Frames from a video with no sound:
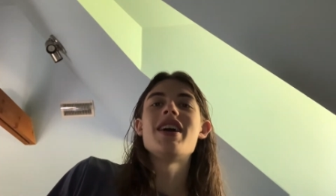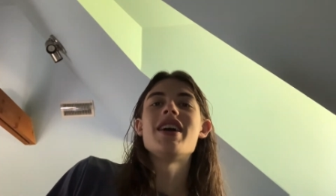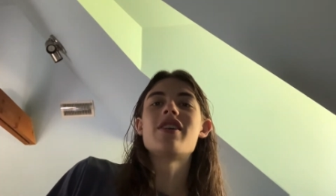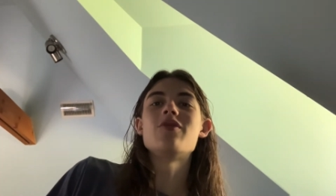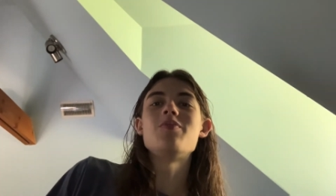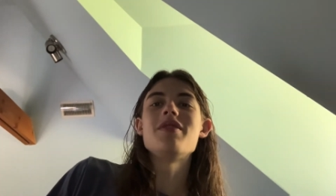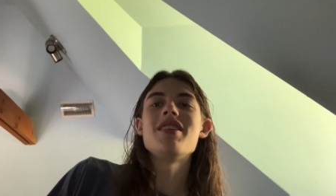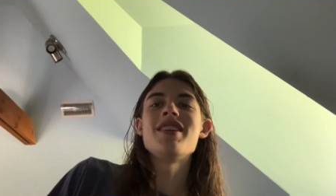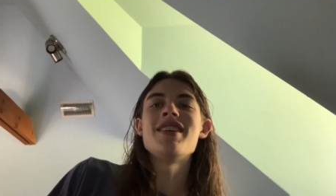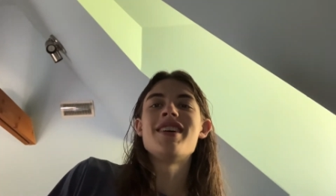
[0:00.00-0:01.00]
It could
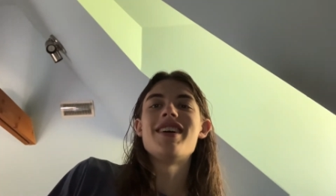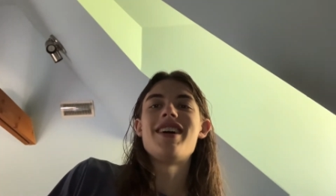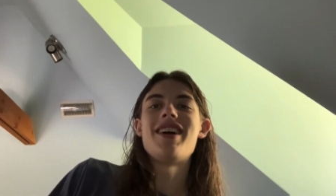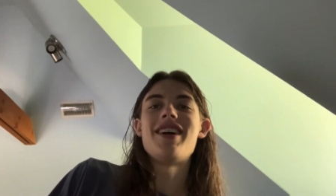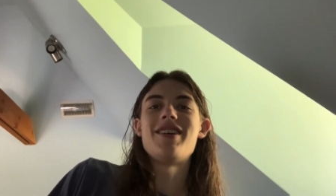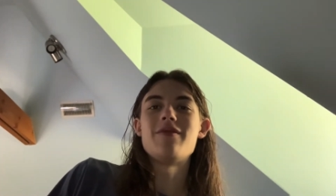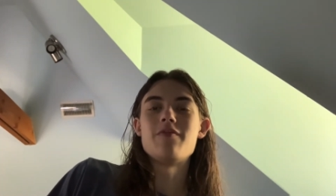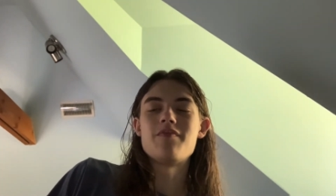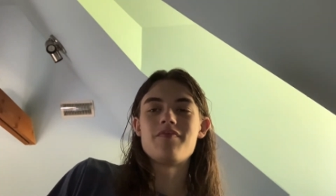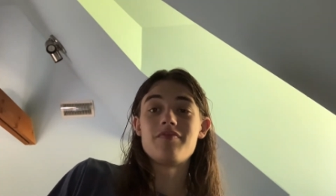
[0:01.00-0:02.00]
be um,